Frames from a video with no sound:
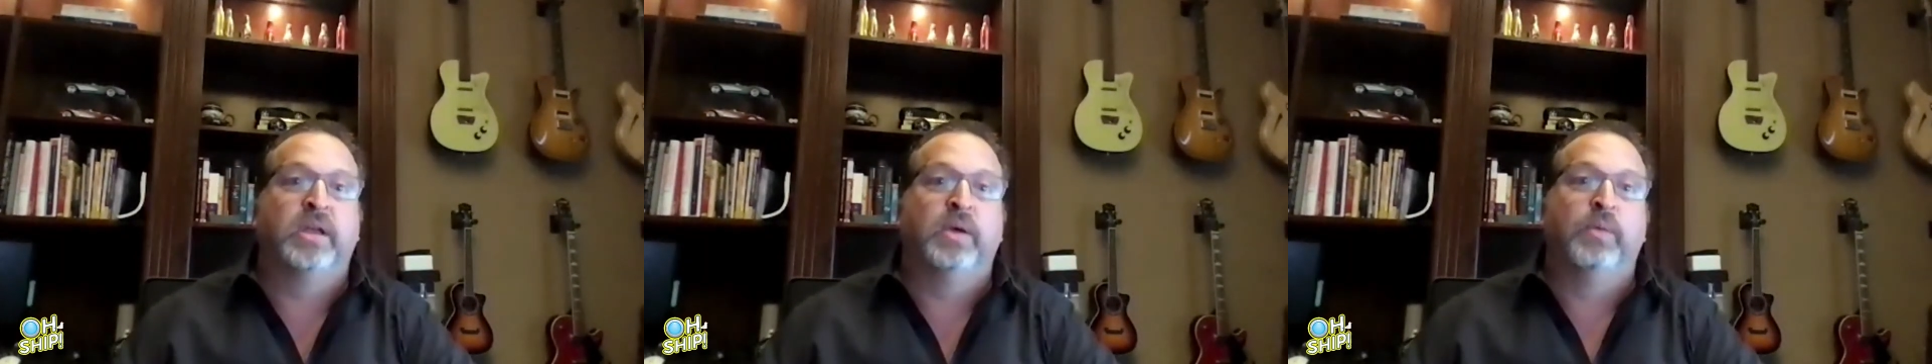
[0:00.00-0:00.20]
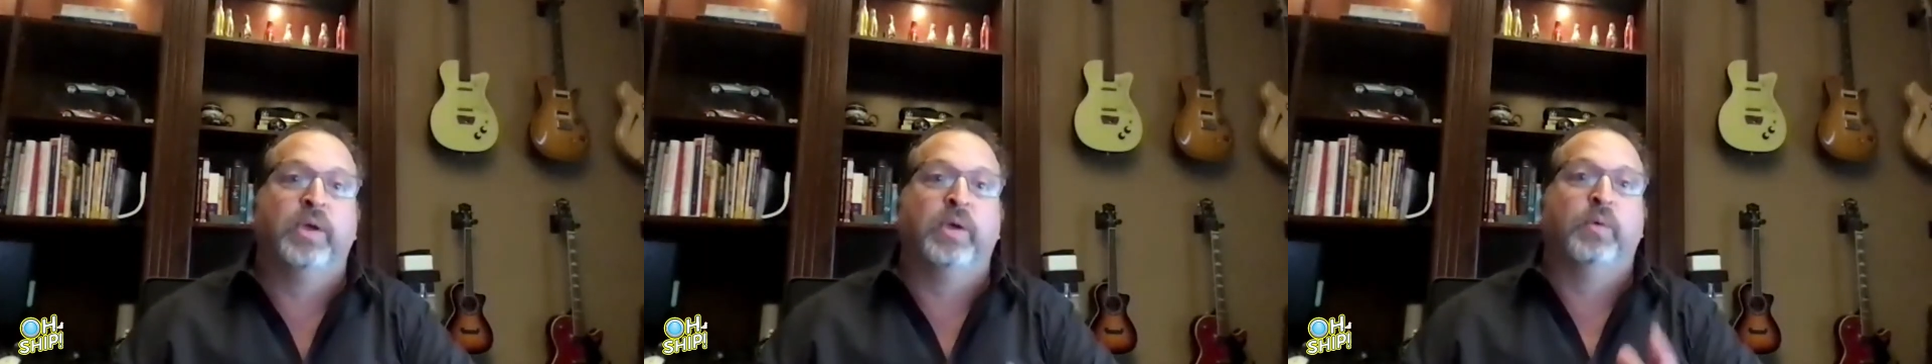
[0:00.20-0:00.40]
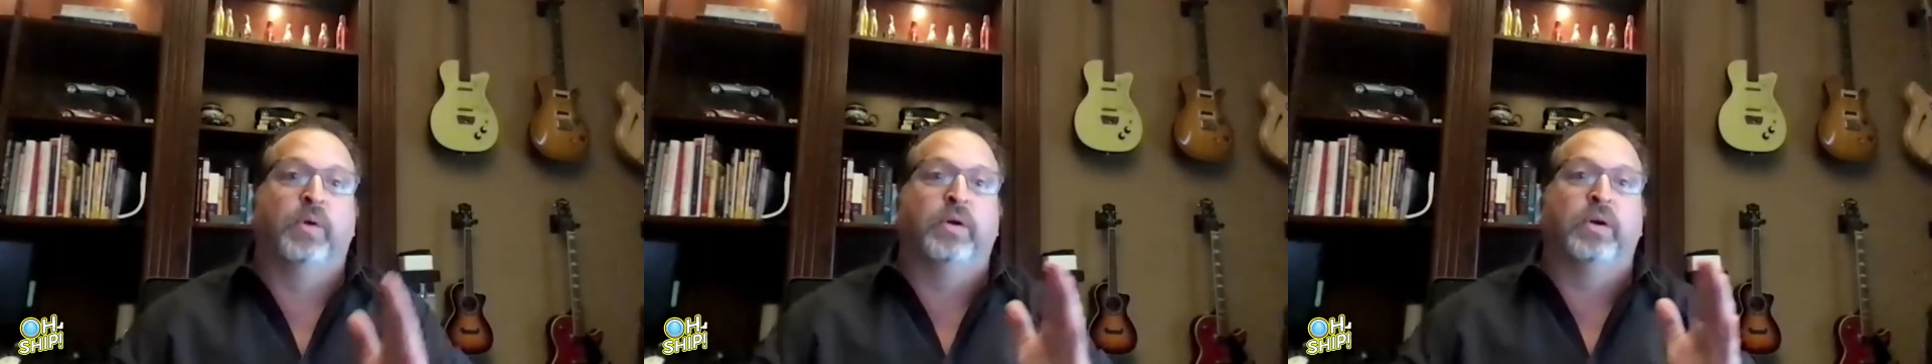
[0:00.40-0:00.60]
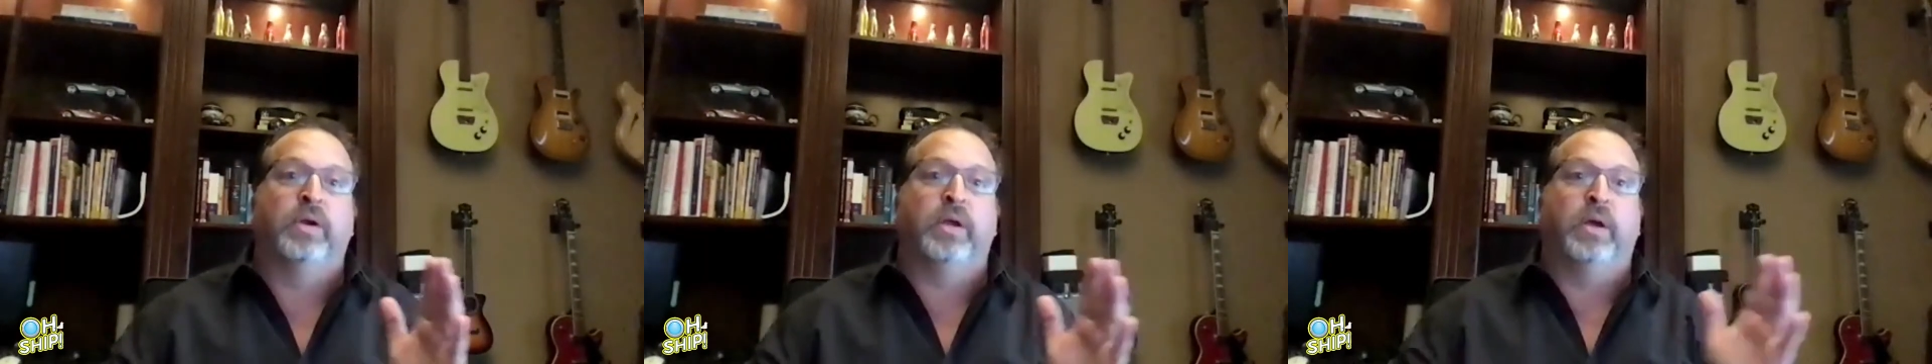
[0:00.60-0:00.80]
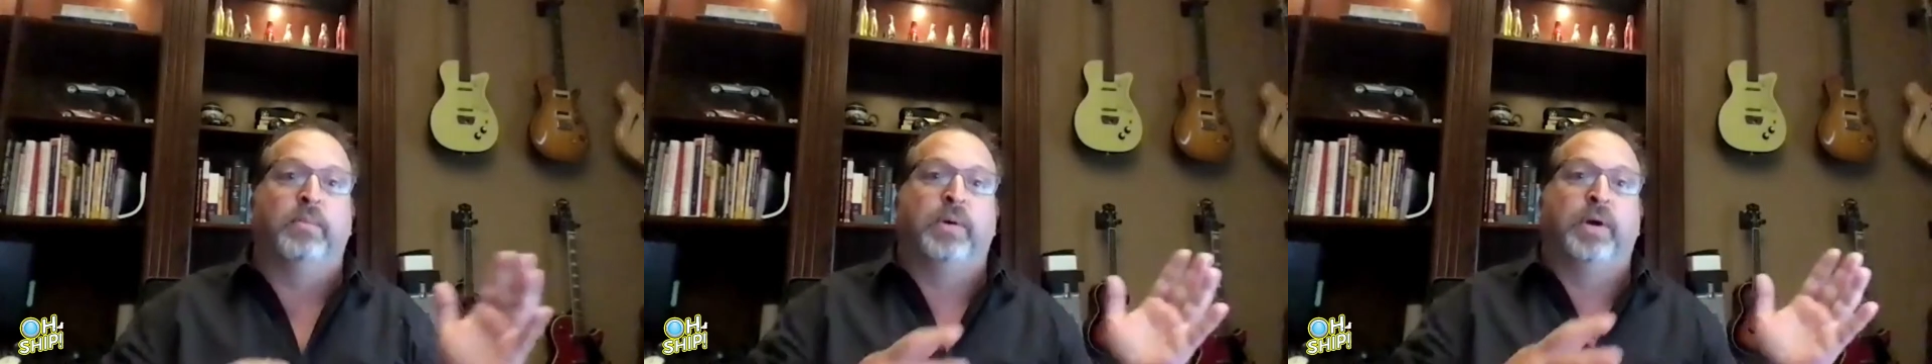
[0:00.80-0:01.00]
We weren't
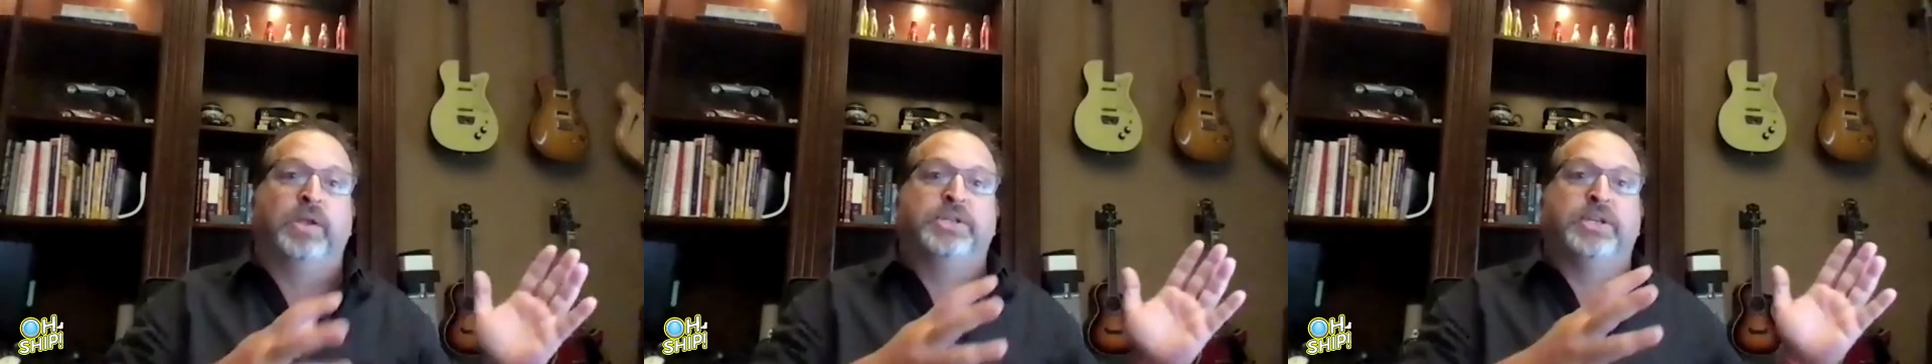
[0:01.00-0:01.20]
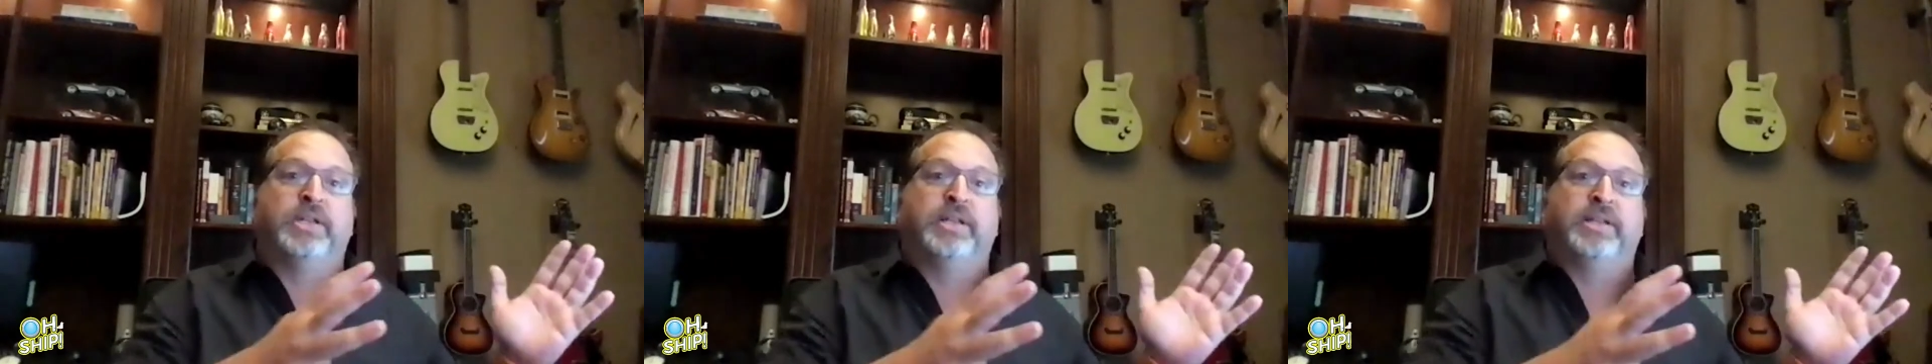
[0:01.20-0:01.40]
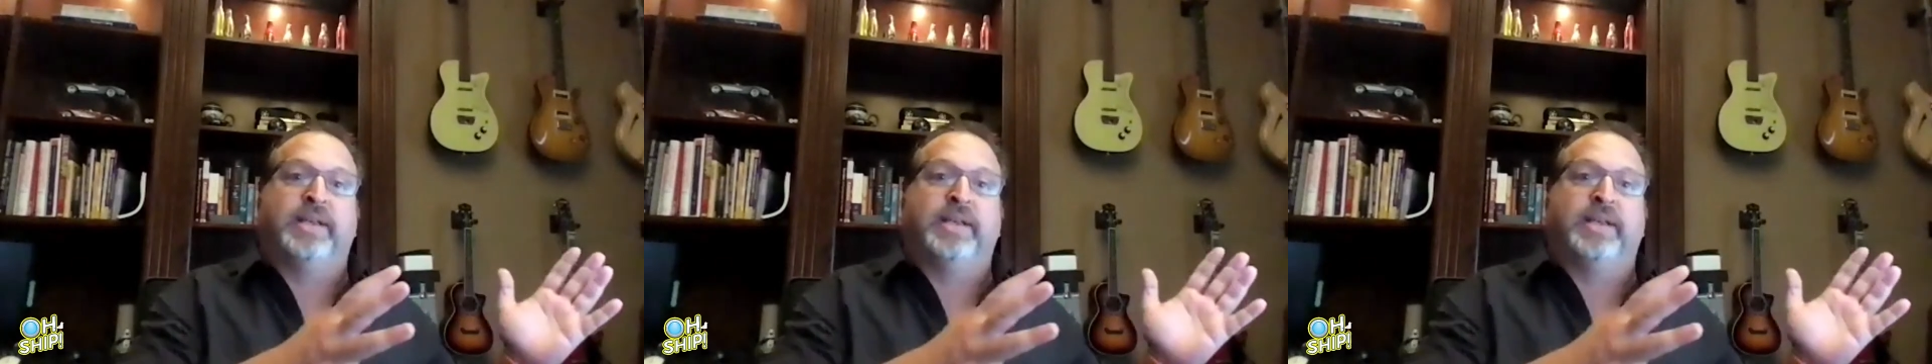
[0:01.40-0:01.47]
a bunch of